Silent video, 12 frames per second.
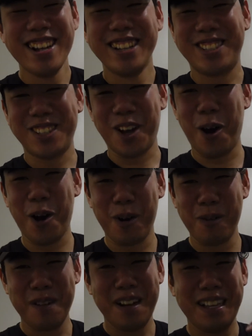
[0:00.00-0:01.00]

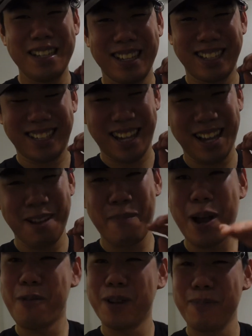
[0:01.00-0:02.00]
So just
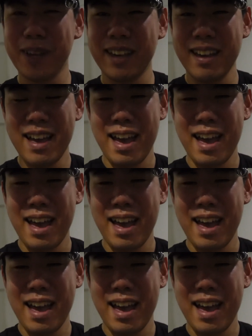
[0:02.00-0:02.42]
bear with me,